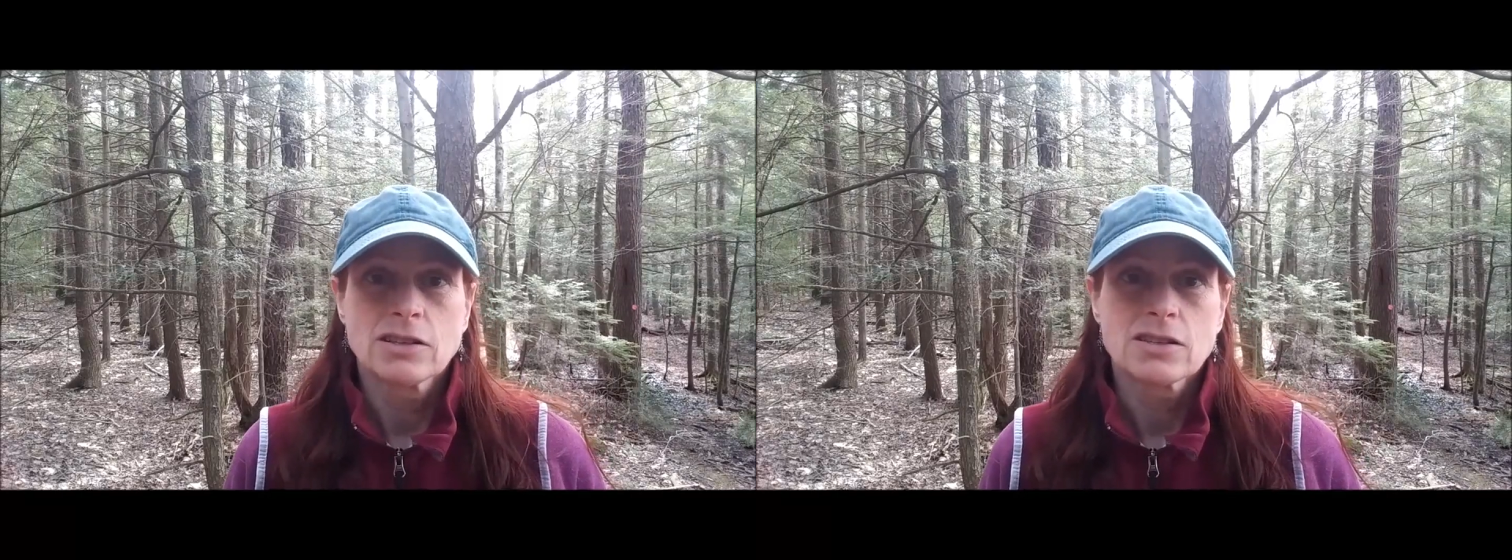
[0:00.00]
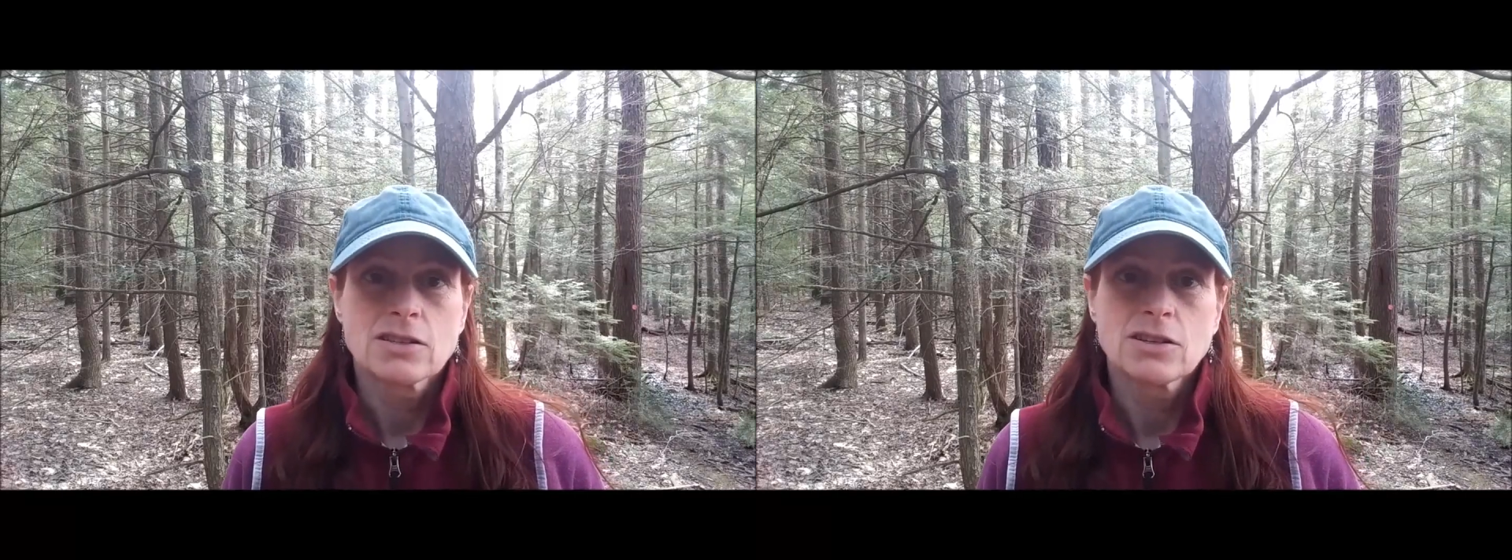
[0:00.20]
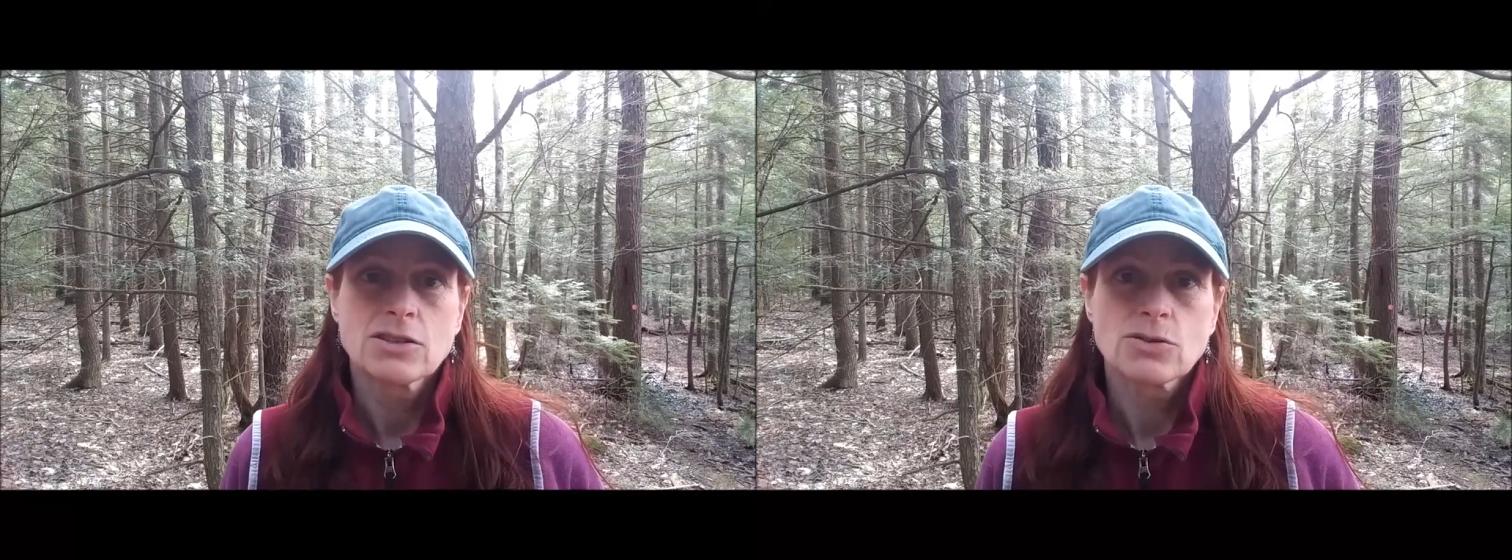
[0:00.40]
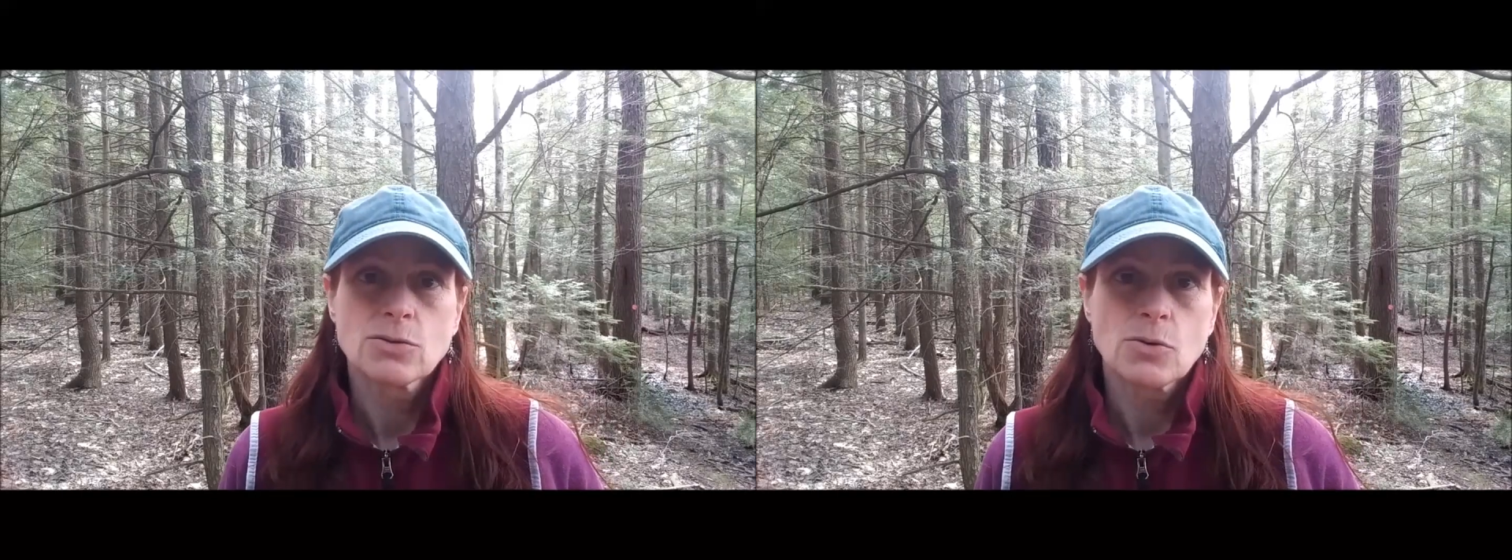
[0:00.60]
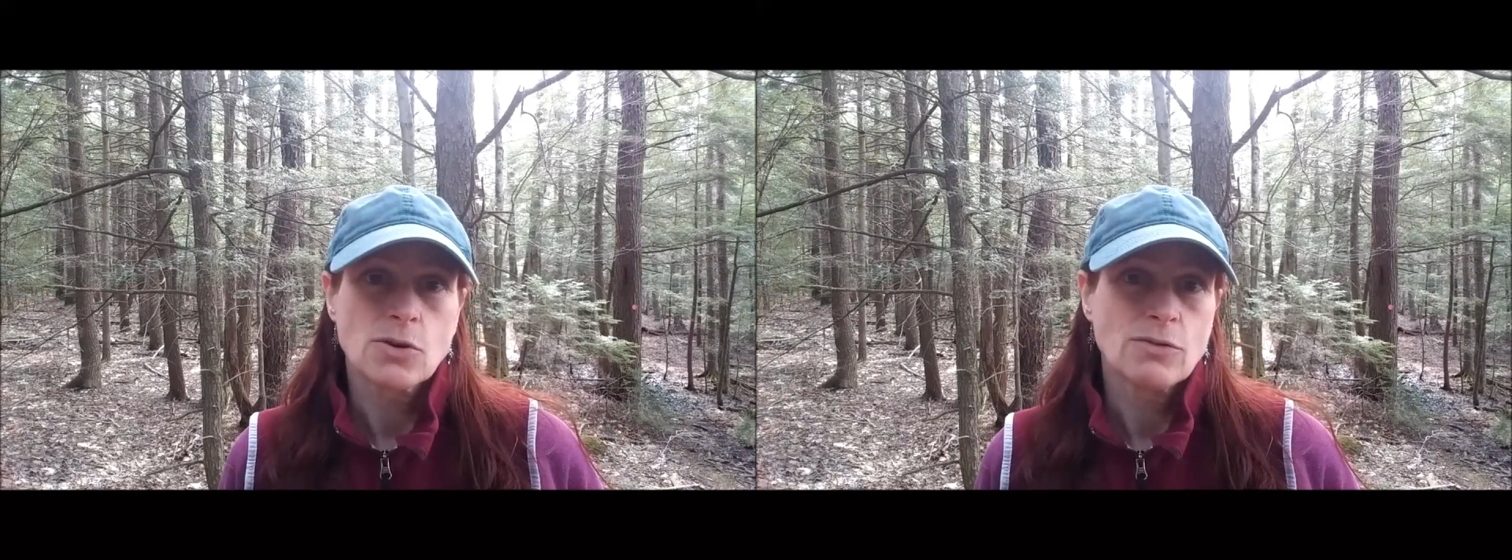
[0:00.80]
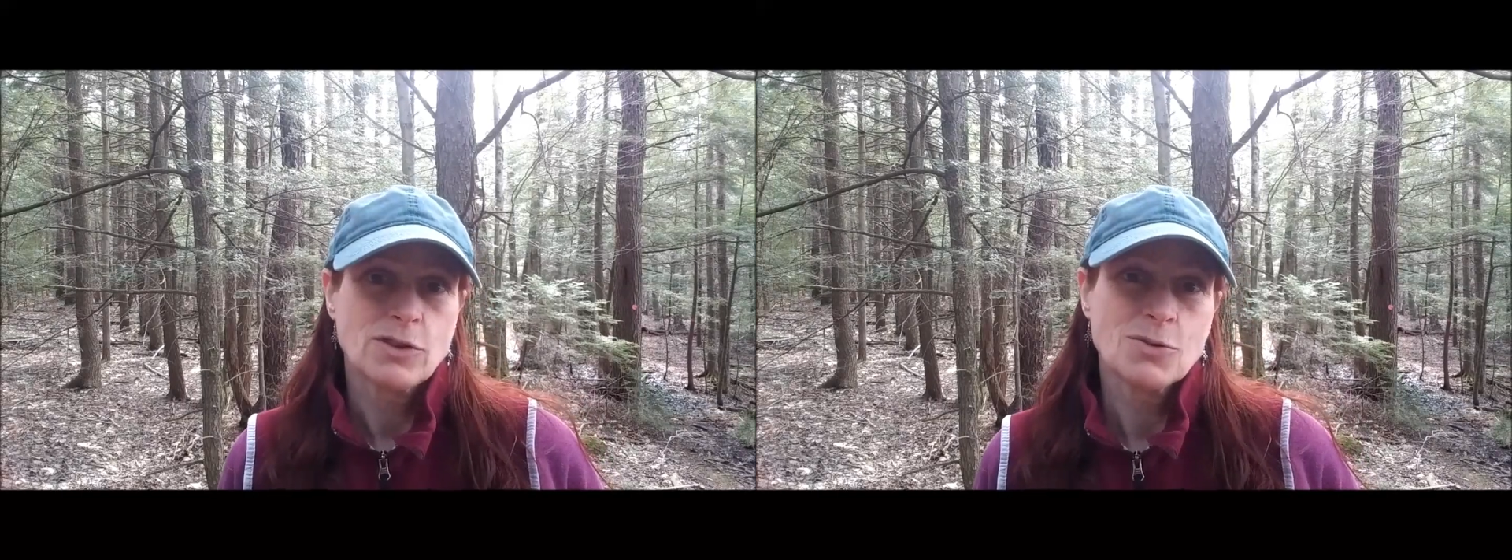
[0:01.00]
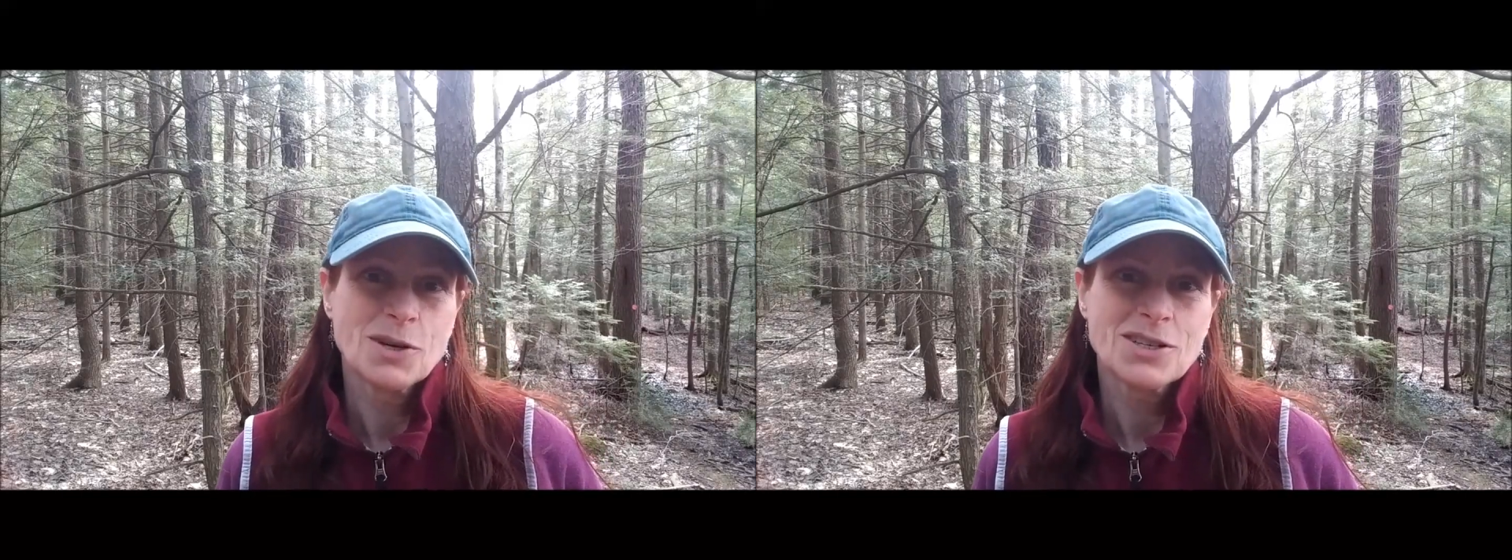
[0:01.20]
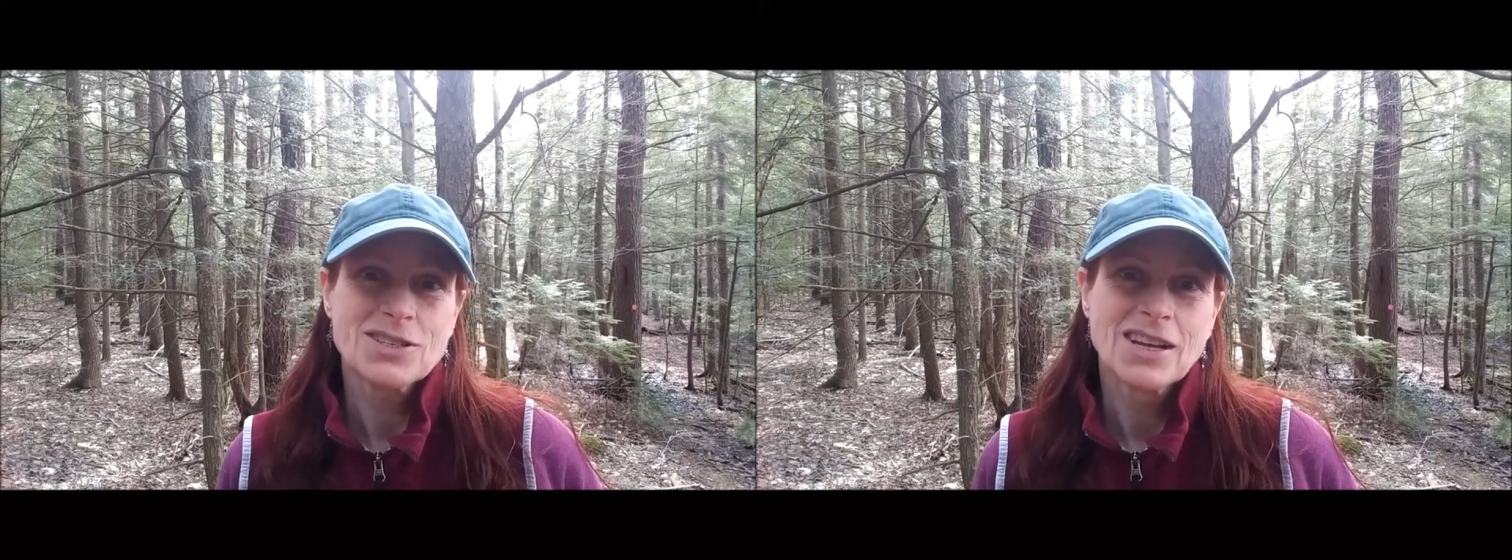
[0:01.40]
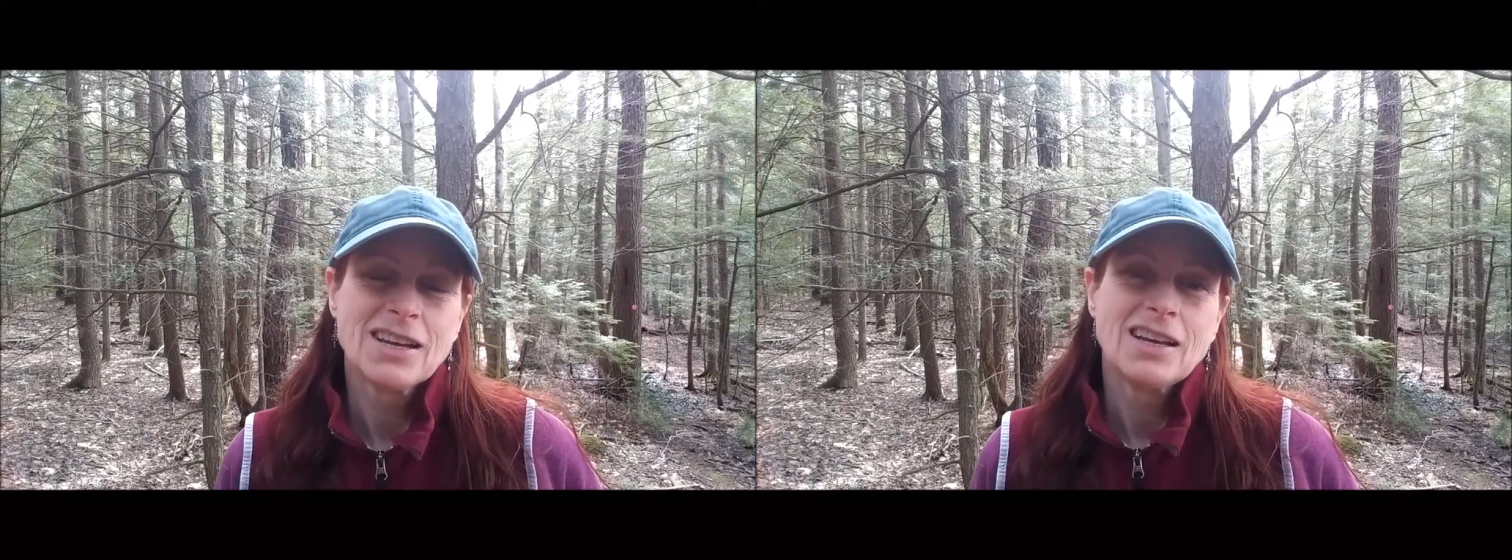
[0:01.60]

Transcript: listeners or viewers.